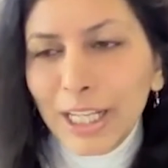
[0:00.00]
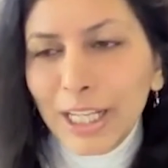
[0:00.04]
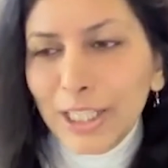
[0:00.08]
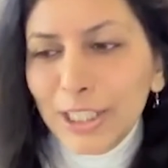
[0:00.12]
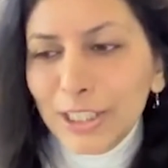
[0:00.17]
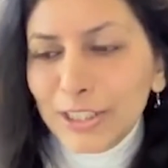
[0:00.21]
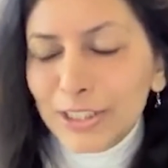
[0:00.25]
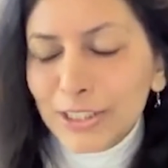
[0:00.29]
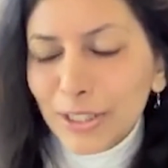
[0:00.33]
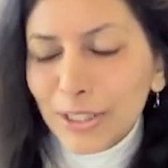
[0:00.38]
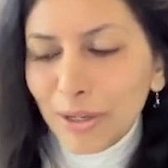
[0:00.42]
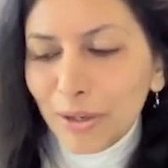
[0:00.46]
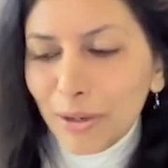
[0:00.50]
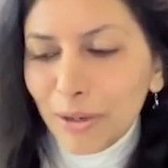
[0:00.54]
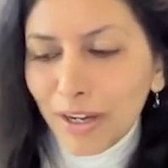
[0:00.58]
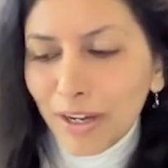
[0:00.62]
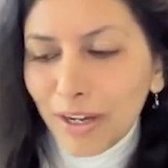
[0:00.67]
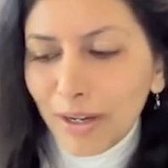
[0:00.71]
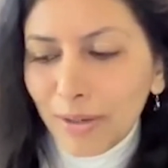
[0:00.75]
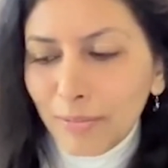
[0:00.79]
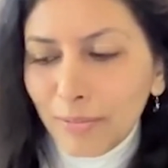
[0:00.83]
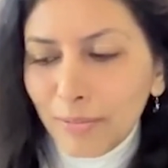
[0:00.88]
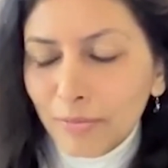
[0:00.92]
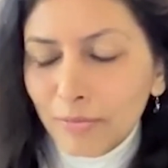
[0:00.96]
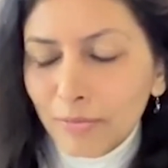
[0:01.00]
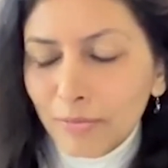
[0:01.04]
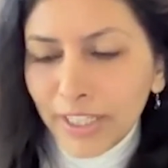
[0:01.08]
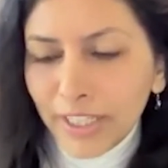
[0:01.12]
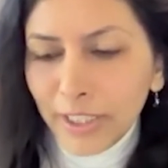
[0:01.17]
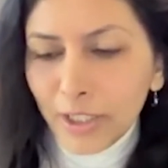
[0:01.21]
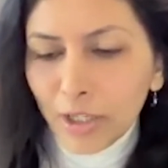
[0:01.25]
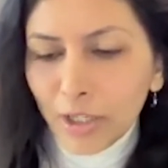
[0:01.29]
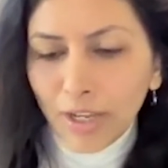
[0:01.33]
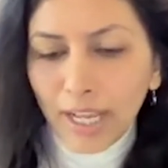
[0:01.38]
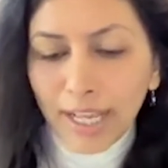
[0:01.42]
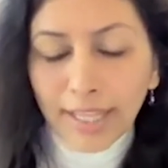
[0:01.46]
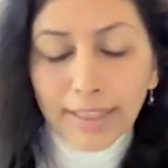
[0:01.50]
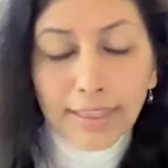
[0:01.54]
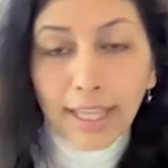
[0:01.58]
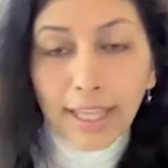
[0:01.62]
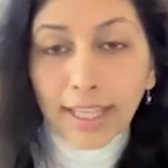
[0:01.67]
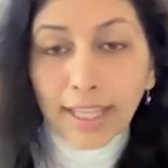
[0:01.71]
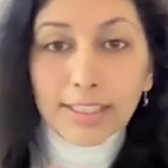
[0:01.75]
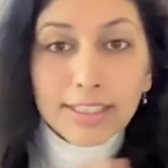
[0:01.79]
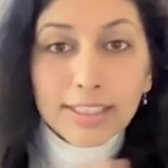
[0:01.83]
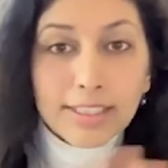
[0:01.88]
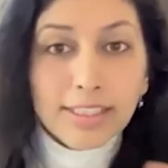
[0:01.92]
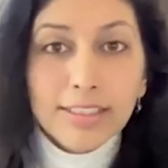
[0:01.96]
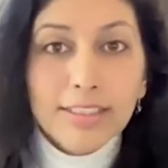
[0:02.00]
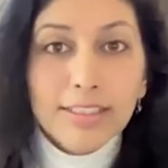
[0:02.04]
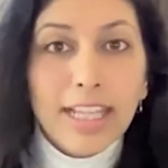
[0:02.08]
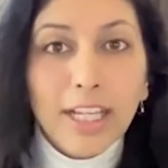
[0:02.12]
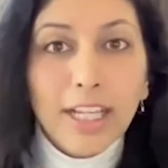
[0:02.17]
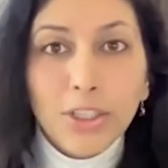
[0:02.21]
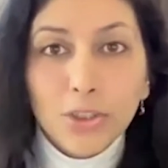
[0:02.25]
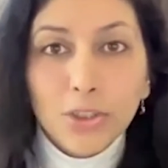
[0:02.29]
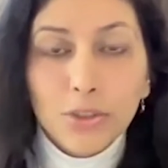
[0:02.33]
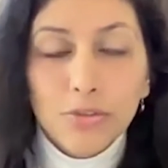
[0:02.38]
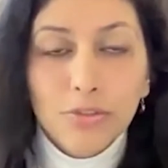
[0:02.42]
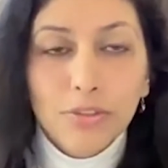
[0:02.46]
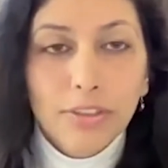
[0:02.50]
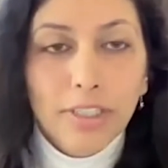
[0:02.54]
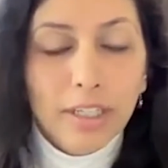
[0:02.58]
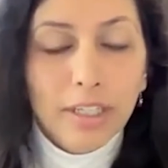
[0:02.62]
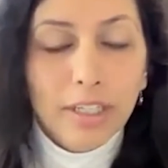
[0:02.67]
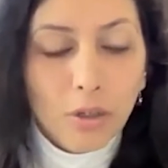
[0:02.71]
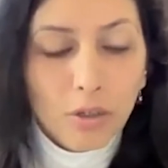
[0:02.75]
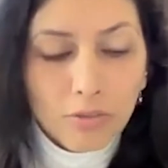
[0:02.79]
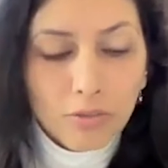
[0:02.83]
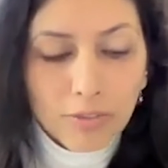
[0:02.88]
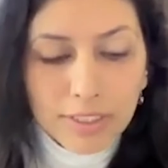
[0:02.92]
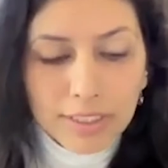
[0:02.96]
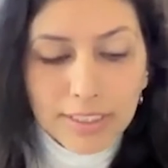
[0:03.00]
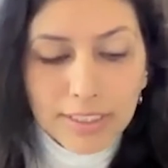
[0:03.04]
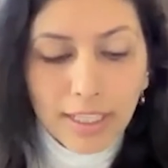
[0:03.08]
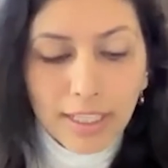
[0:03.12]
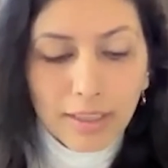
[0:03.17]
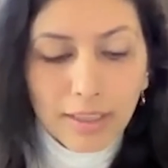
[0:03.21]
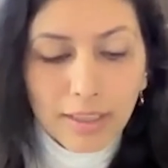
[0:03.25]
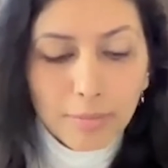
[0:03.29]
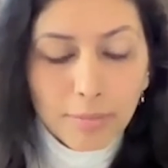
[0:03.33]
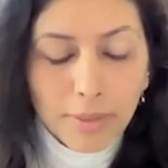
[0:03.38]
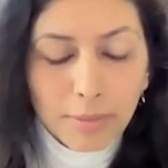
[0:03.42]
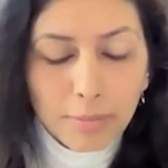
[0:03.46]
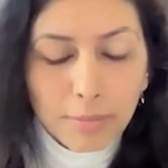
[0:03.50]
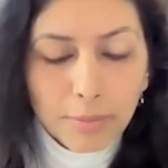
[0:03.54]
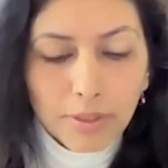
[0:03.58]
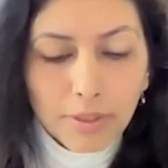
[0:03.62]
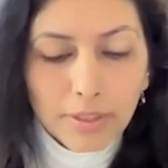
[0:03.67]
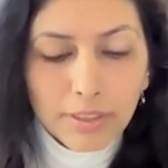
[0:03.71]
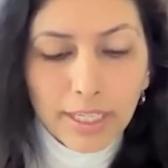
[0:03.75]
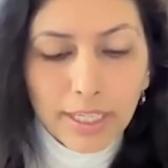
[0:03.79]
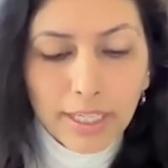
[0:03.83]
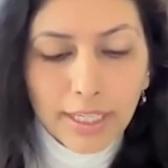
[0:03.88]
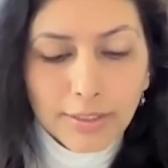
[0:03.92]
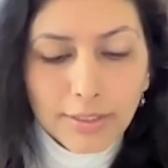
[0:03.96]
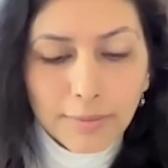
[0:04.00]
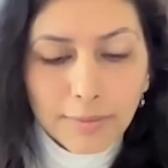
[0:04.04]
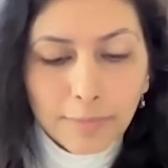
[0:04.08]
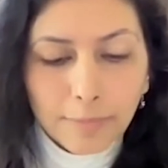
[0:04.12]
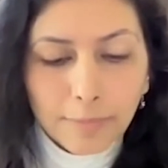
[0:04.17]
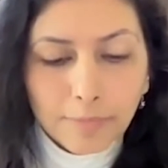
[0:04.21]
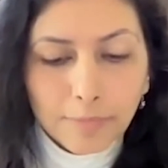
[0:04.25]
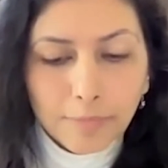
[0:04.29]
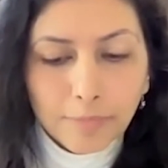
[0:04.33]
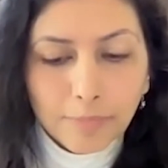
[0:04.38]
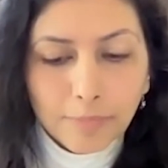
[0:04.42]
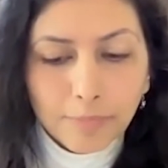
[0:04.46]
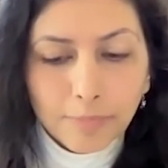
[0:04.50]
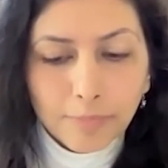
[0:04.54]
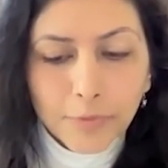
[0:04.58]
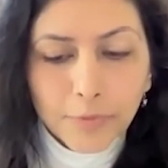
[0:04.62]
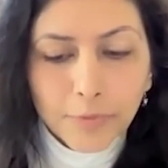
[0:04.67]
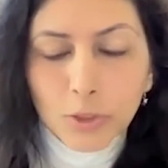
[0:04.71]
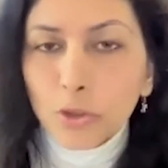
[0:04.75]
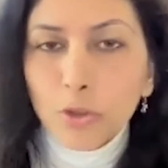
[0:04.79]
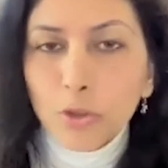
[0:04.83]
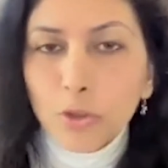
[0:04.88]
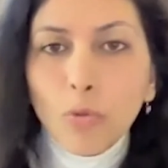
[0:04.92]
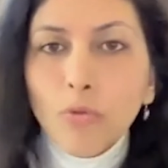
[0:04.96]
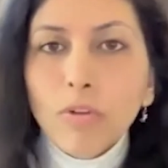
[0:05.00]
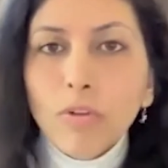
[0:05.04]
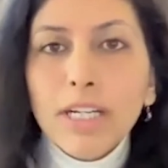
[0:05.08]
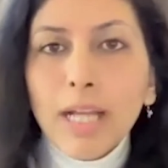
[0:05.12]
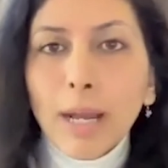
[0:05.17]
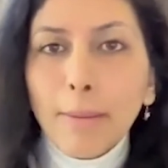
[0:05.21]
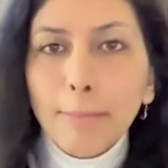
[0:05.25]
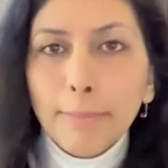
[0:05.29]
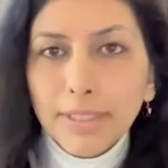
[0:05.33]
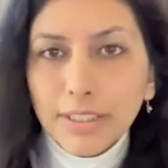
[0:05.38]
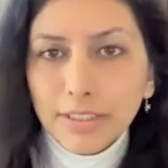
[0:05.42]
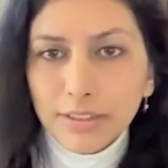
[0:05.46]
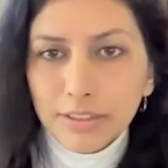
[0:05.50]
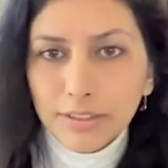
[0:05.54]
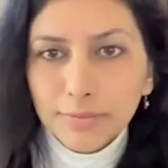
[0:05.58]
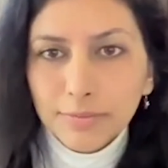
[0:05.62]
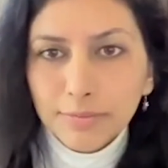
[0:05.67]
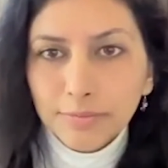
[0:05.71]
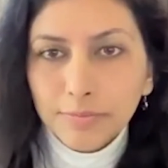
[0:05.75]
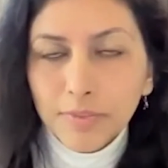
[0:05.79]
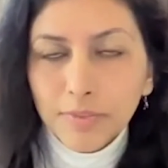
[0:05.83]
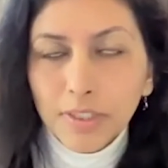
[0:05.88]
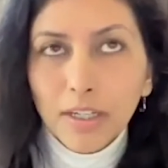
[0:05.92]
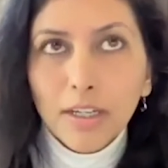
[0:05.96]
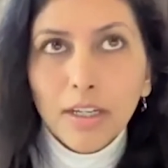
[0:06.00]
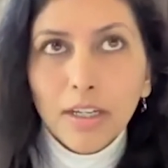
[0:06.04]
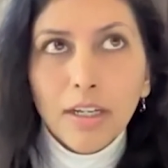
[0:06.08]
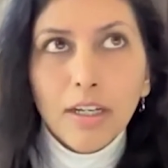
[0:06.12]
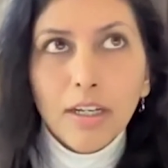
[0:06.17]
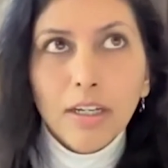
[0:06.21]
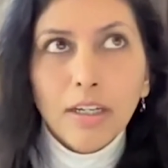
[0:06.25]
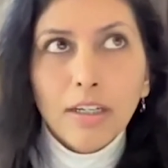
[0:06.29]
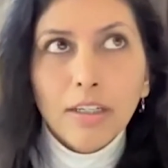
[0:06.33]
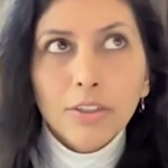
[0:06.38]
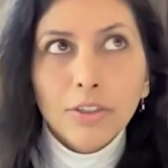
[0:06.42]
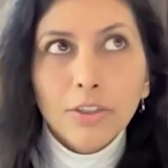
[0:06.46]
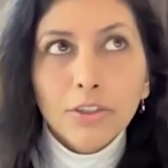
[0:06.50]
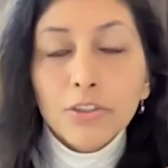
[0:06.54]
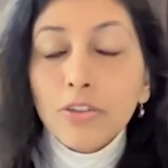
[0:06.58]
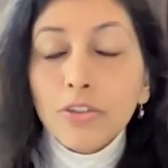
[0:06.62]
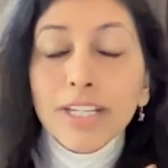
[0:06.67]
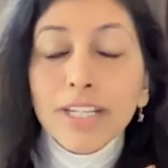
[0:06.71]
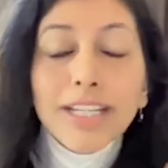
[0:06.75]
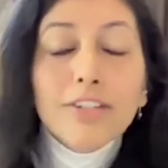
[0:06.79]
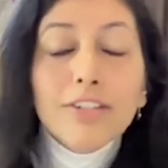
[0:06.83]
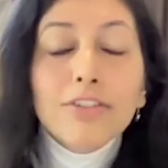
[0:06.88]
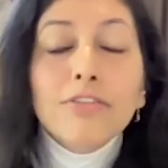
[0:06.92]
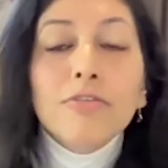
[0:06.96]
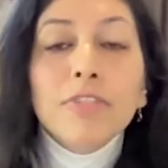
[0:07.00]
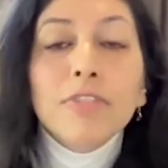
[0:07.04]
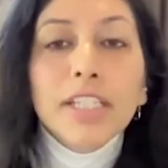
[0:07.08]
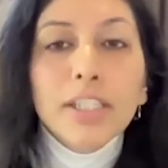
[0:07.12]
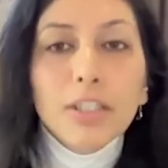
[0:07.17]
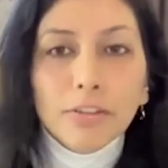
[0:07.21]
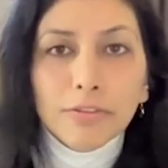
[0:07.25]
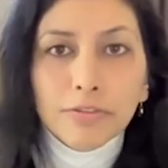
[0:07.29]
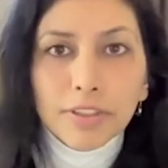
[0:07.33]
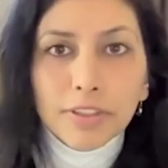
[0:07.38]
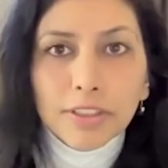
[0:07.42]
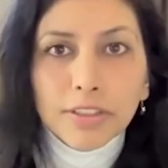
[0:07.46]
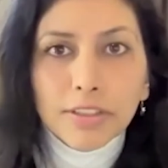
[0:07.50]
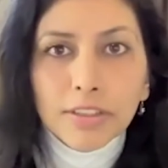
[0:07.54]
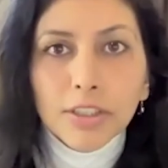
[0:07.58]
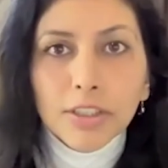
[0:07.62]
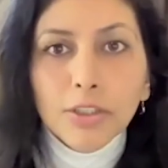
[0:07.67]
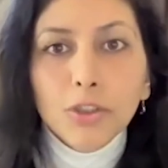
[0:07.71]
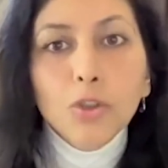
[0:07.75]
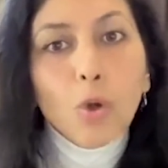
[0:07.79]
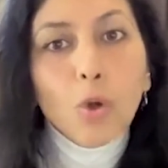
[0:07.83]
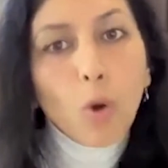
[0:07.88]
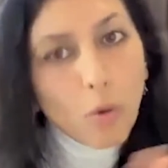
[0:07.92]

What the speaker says: So and this is natural. And I always tell people that you don't overcome it. You don't get rid of it. You